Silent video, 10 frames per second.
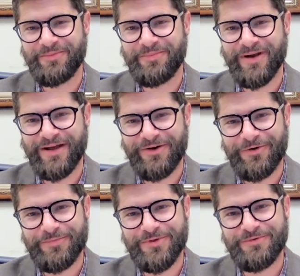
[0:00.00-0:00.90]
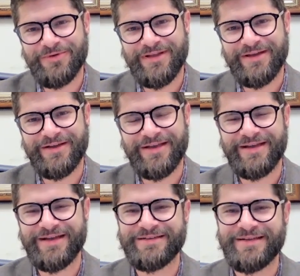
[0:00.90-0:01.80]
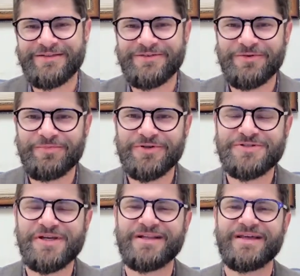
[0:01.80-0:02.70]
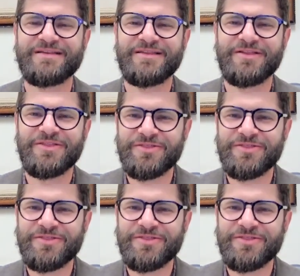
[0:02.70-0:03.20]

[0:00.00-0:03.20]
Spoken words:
But I hope you really are getting a sense to appreciate like the